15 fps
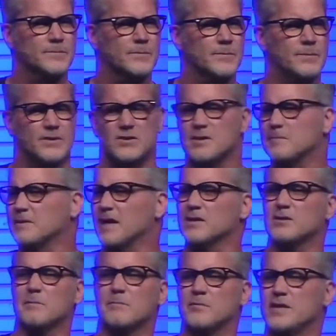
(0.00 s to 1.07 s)
But some
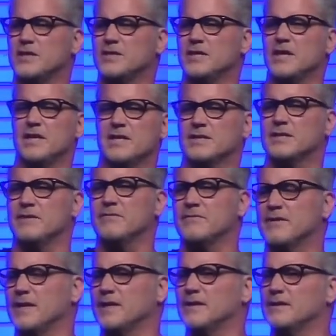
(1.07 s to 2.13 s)
guys are preaching it as
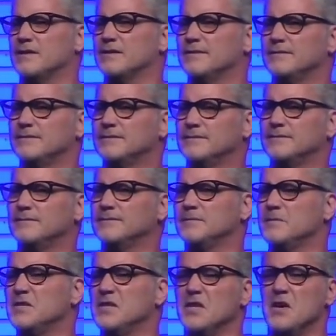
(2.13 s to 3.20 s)
if they,
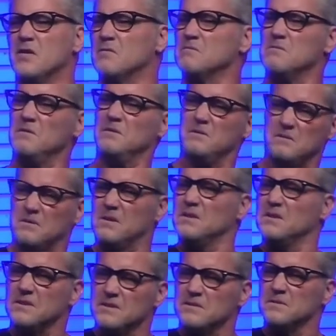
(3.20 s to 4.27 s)
you know,
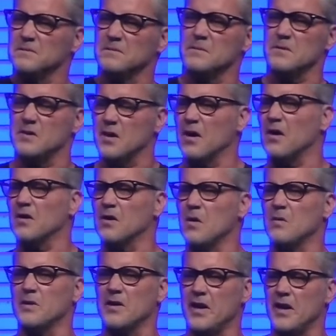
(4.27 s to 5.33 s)
you're all
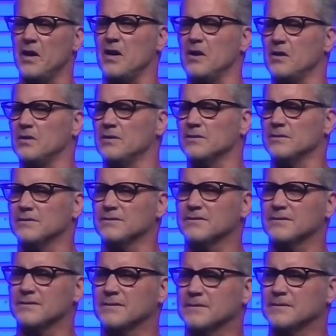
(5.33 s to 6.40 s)
going to hell.
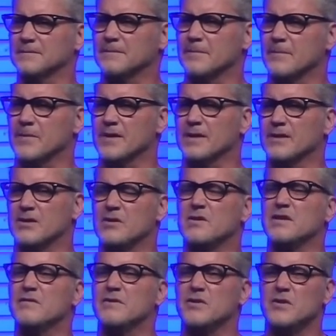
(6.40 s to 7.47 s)
You
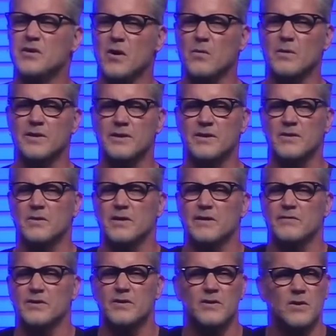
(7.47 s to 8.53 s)
don't even know what You don't
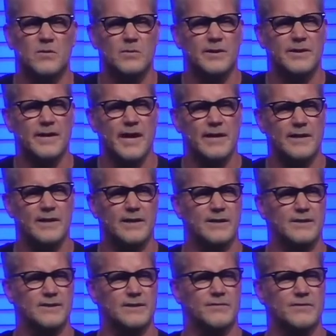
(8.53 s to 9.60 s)
even know what that
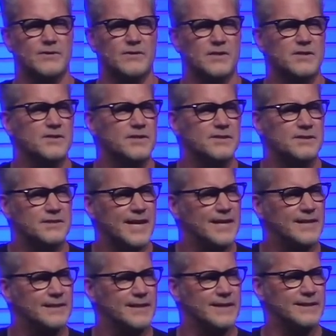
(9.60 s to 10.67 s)
is if you can just say
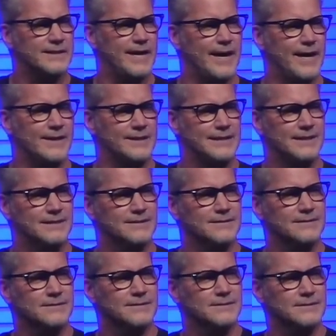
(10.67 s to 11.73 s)
it like that.
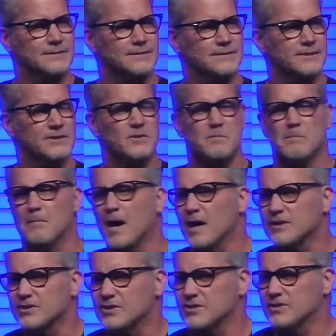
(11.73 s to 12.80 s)
You
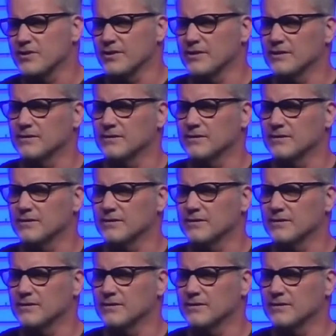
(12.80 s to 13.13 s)
monster.